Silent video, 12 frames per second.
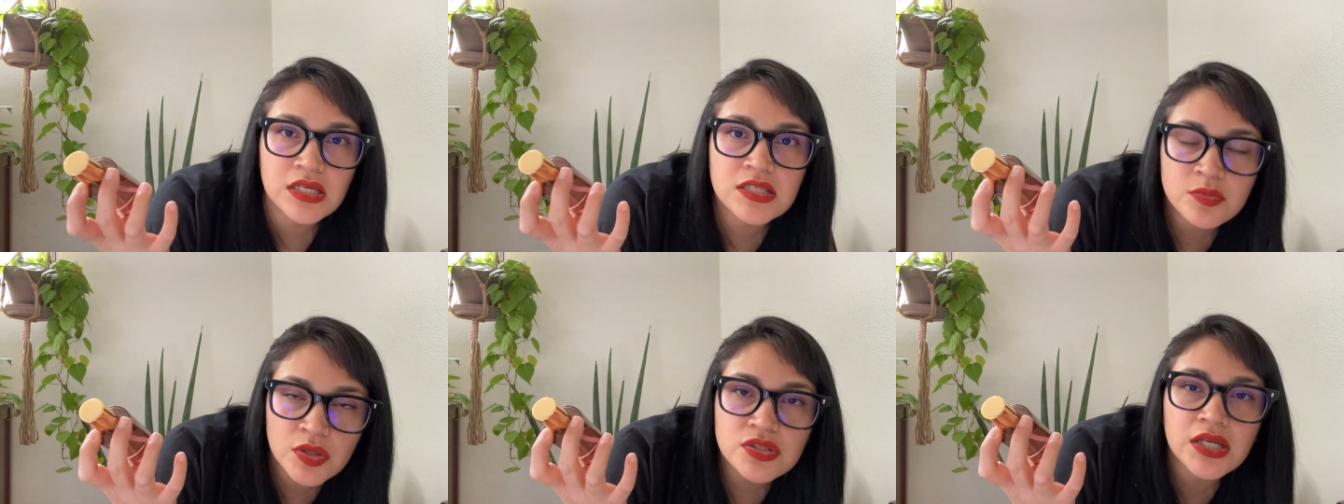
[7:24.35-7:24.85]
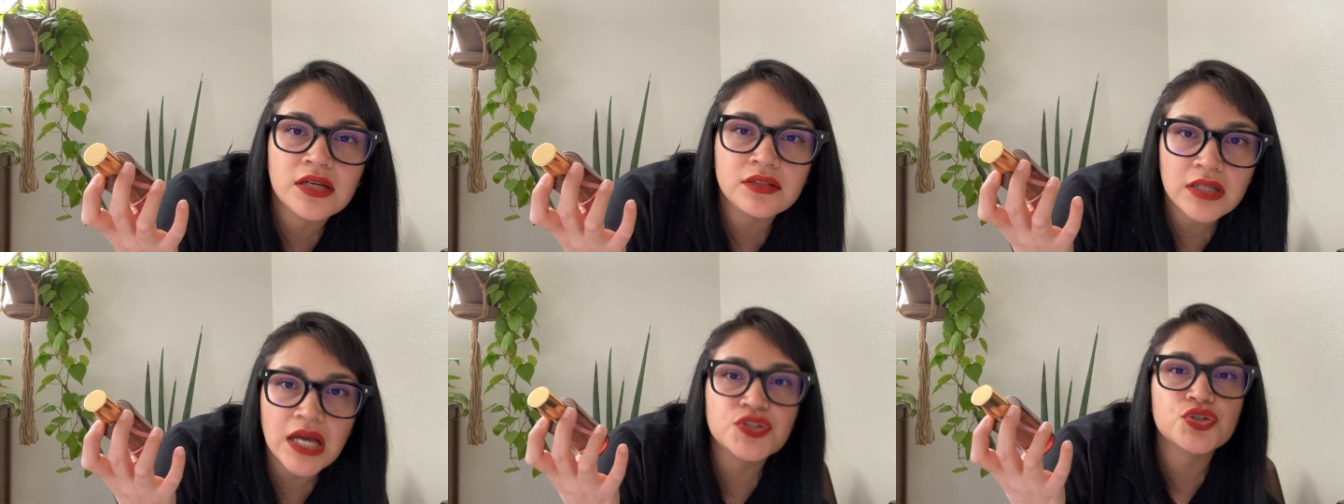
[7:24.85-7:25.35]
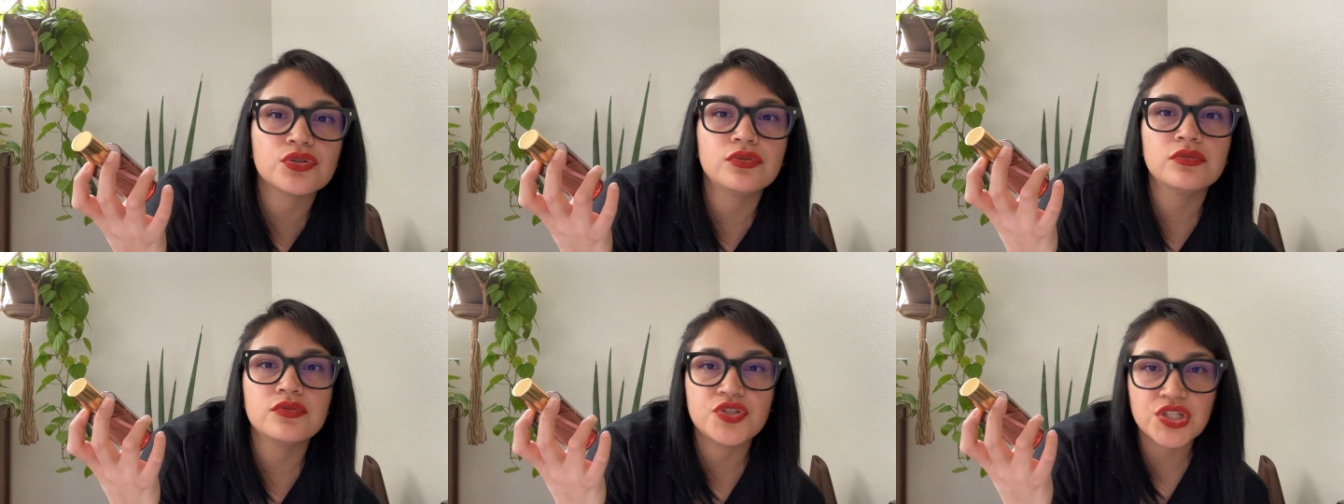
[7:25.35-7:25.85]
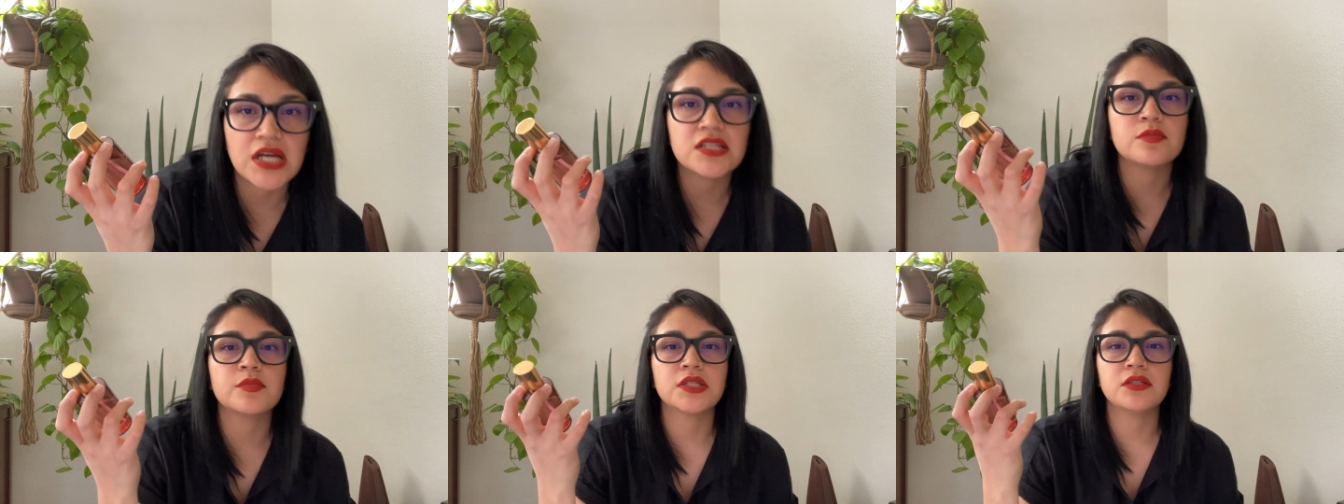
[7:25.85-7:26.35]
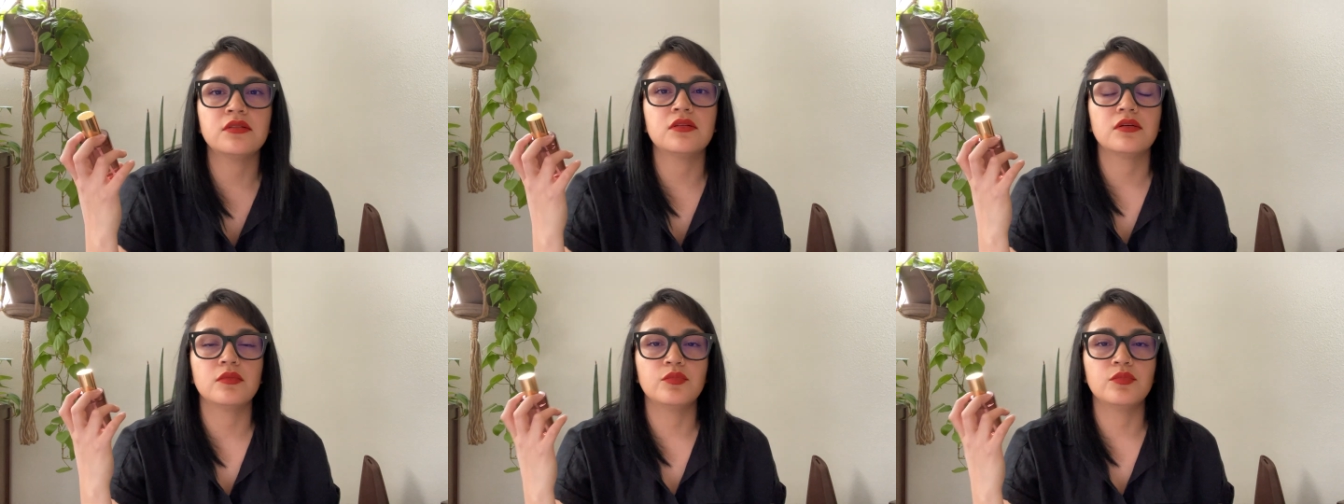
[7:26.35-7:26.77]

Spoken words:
It smells like a natural jasmine